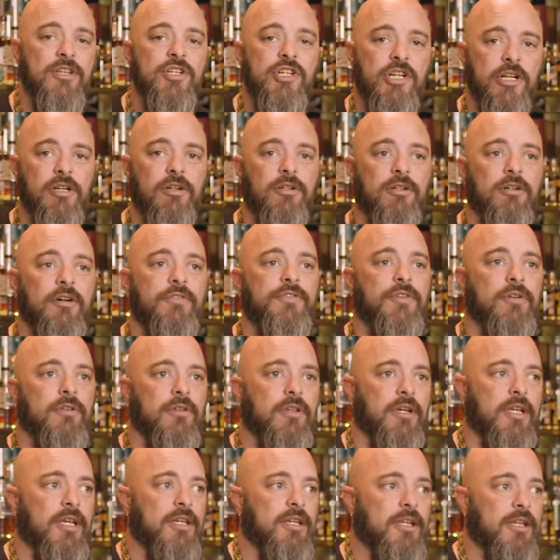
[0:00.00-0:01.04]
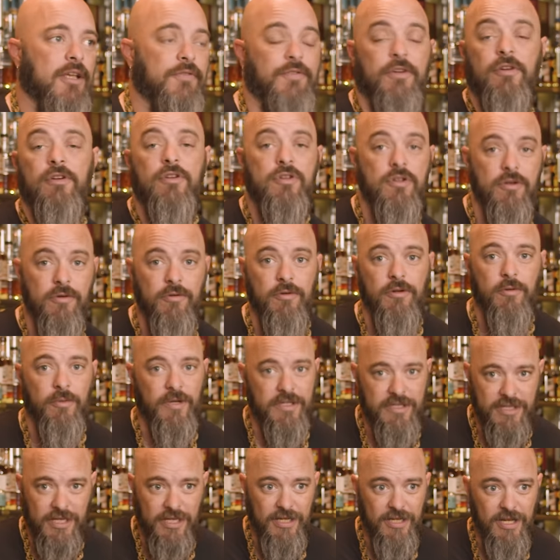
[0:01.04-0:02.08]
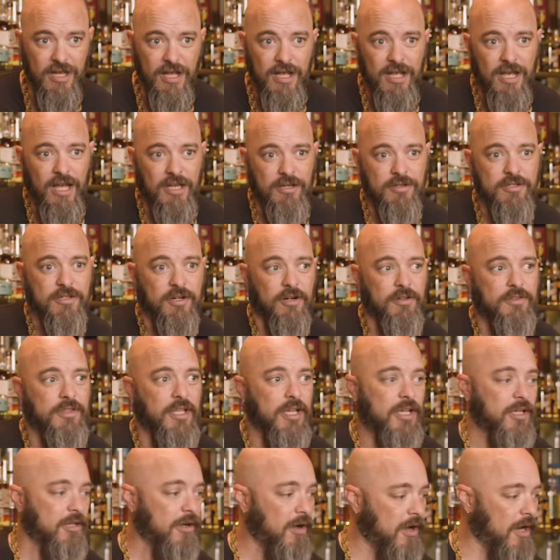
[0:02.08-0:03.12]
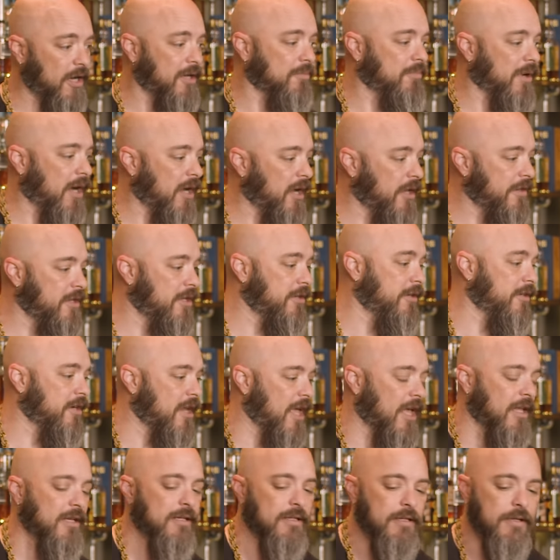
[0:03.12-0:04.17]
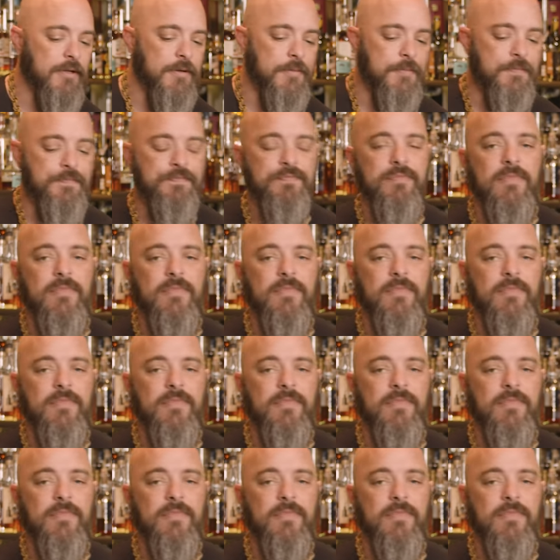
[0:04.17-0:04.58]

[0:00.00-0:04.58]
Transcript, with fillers: in general, if you're new to whiskey and you start thinking, oh, I can buy on the internet. Yeah.